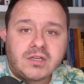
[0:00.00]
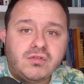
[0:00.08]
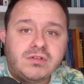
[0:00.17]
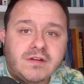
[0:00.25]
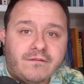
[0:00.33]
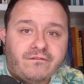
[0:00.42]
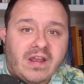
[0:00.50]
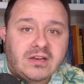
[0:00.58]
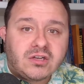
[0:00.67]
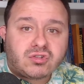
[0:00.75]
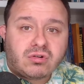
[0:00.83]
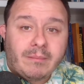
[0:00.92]
to
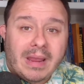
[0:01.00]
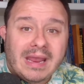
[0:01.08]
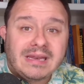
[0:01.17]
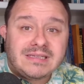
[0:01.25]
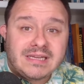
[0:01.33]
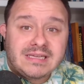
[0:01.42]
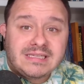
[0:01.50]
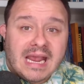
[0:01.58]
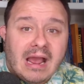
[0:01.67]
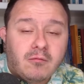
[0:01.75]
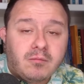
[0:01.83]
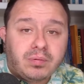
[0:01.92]
defend Trump and to
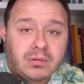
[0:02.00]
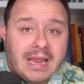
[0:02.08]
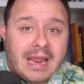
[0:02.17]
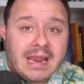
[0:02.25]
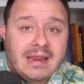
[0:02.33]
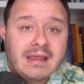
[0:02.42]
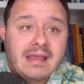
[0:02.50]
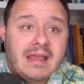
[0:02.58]
downplay